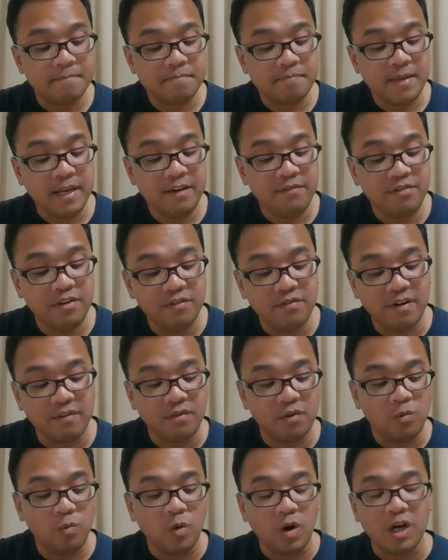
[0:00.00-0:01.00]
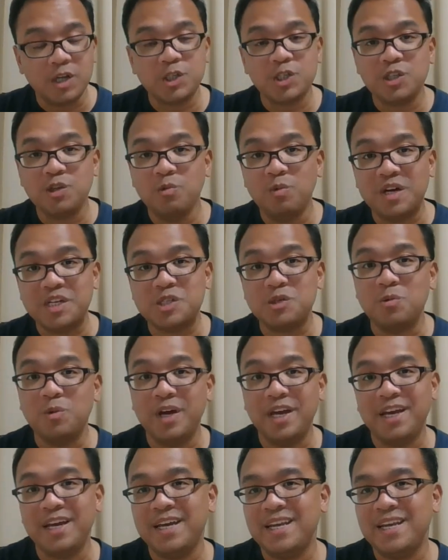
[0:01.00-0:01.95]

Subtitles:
If you've ever watched The West Wing,